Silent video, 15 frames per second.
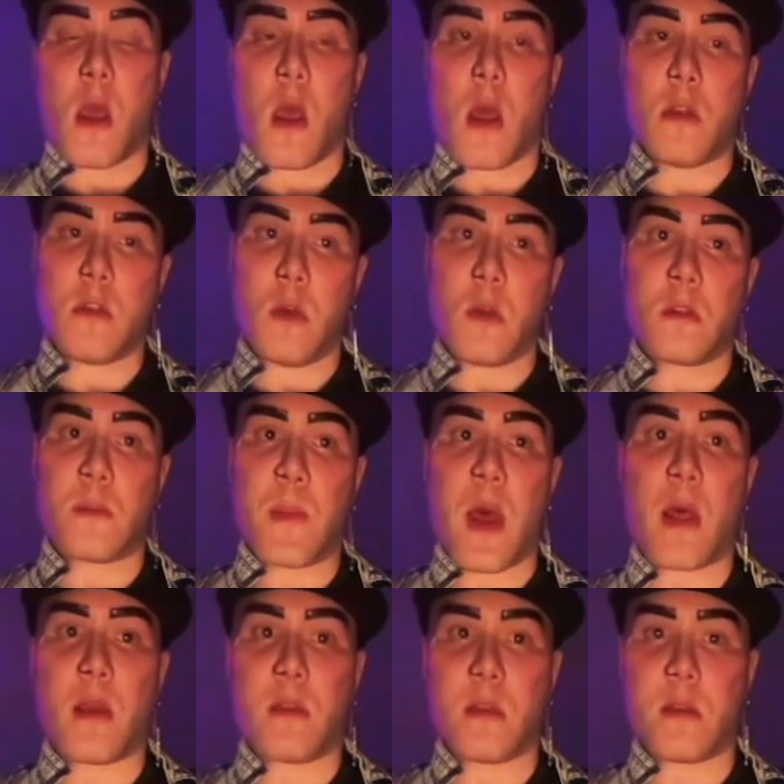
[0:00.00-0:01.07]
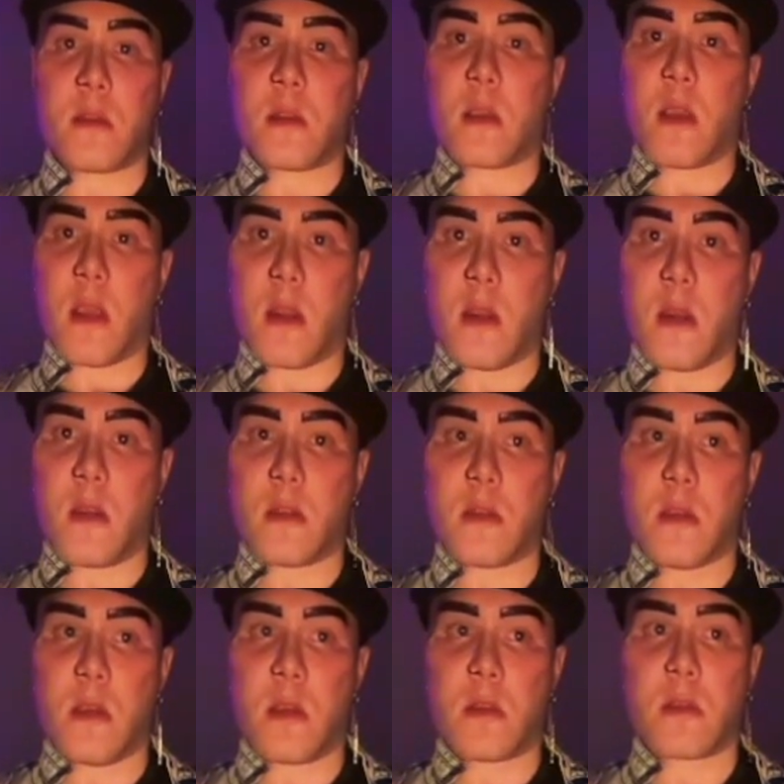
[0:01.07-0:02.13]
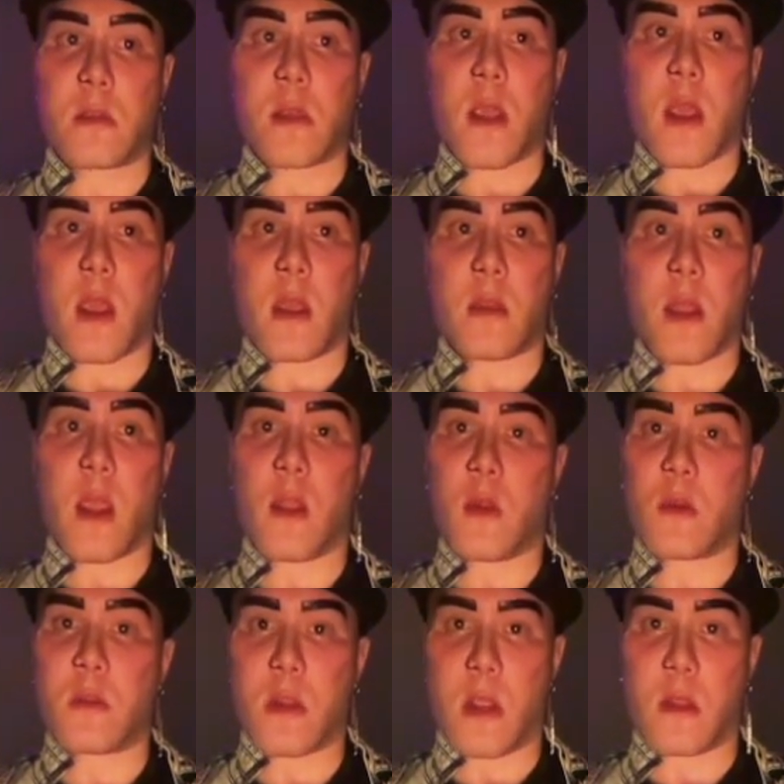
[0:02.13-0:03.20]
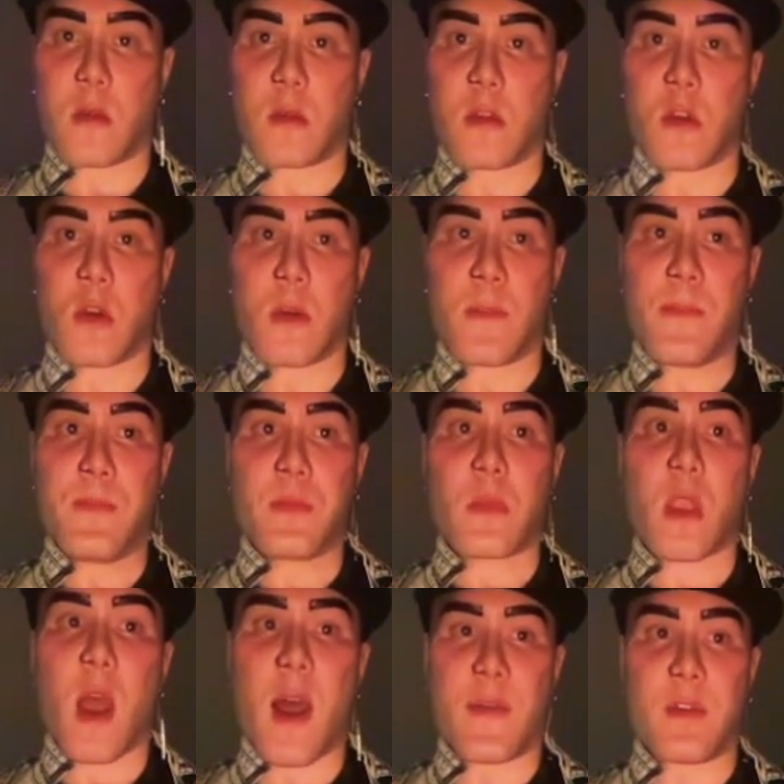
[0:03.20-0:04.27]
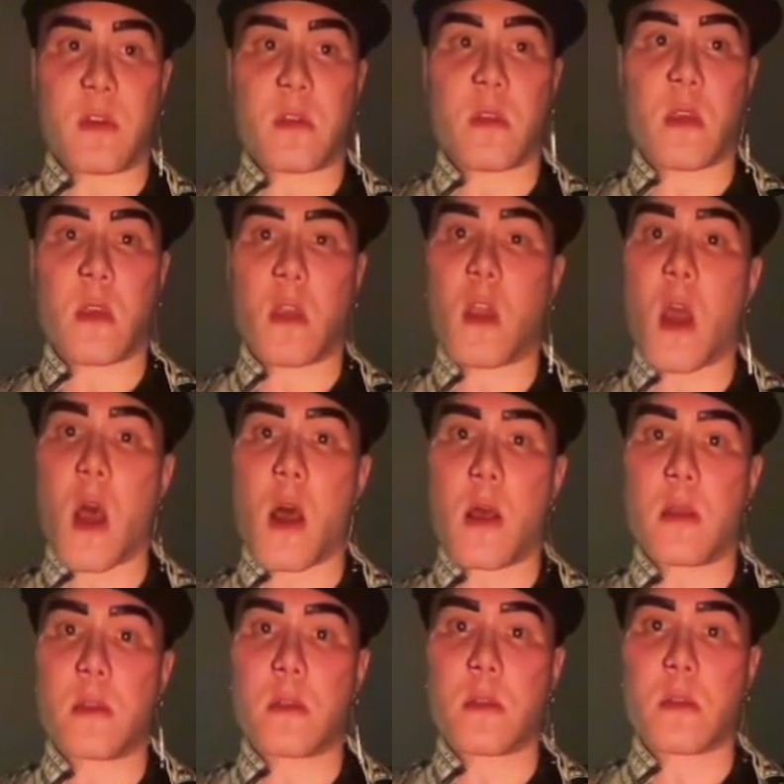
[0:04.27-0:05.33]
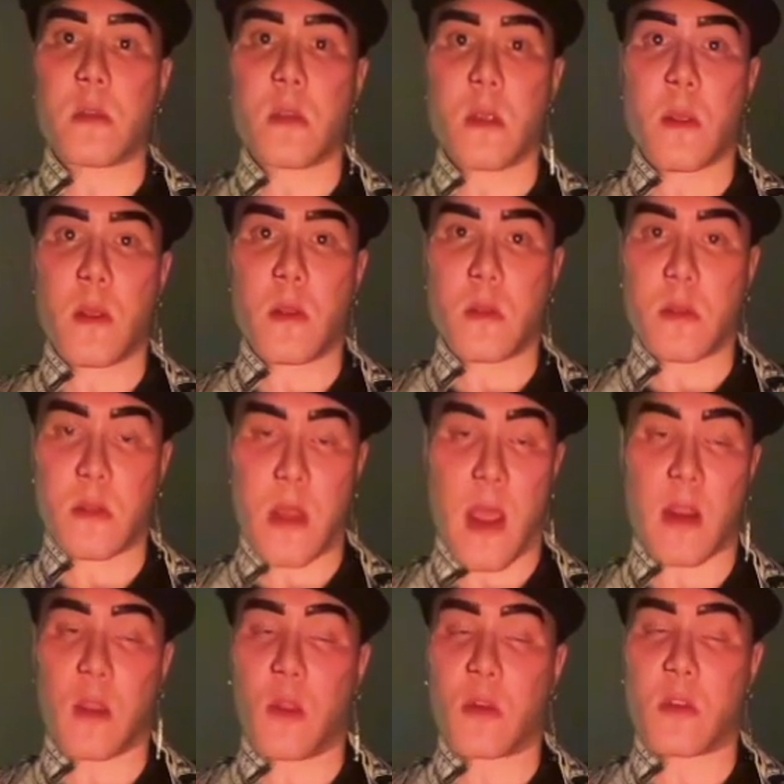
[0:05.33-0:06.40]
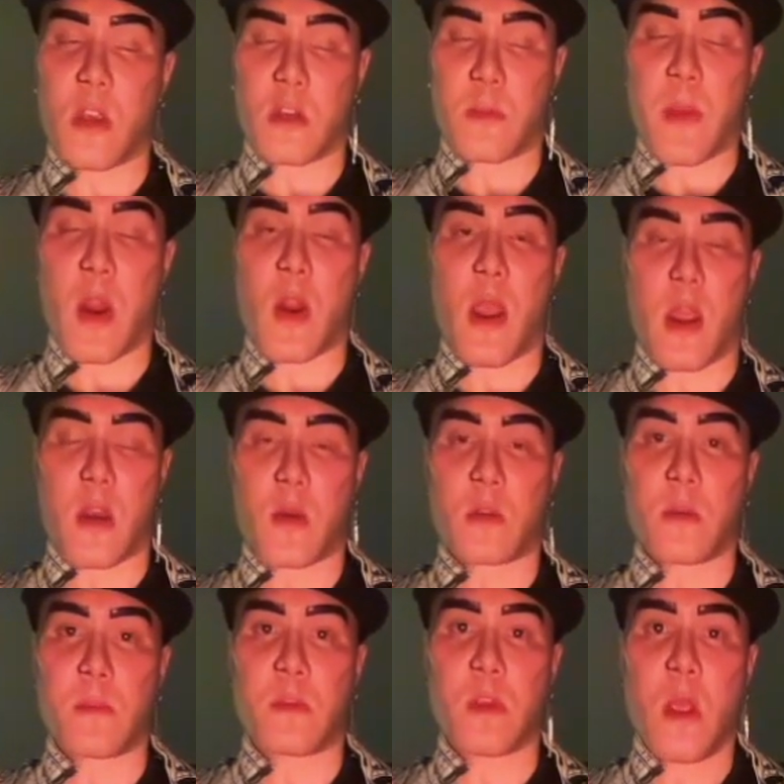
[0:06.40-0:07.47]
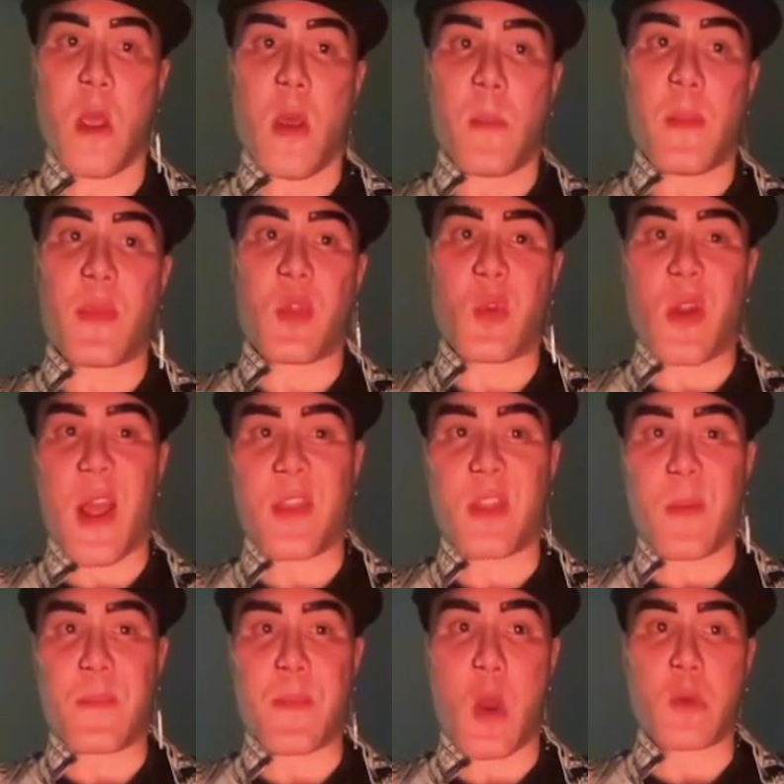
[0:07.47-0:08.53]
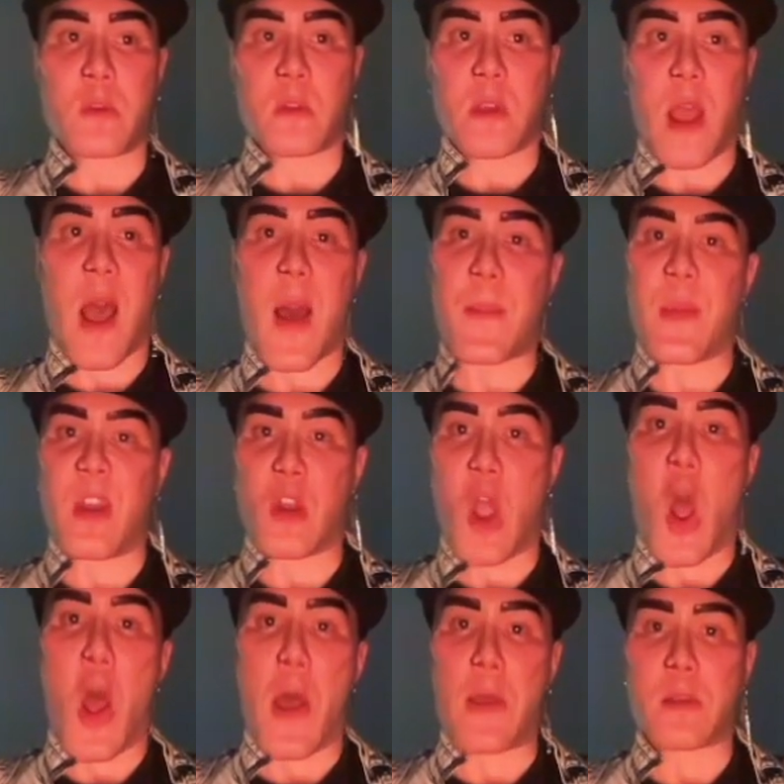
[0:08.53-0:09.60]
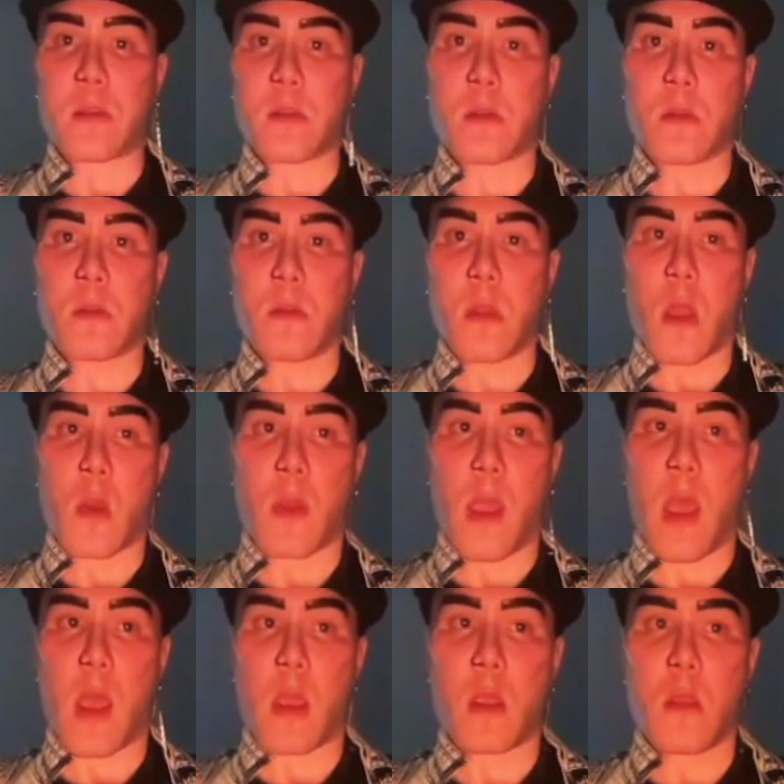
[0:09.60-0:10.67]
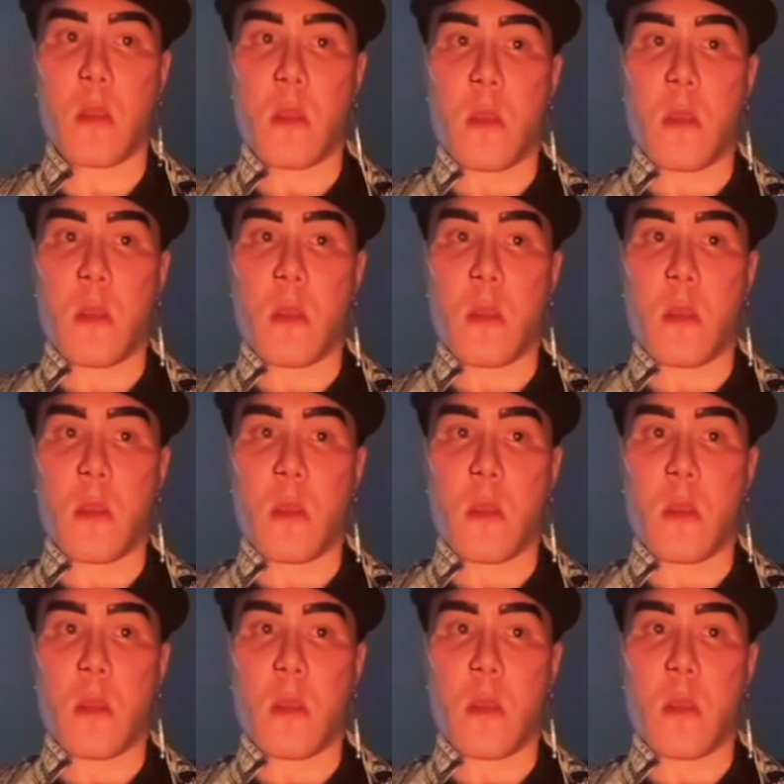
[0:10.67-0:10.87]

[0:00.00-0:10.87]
Adult polycystic kidney disease and Ehlers-Danlos syndrome obviously can cause saccular slash berry aneurysms, but they're not the most common cause, okay?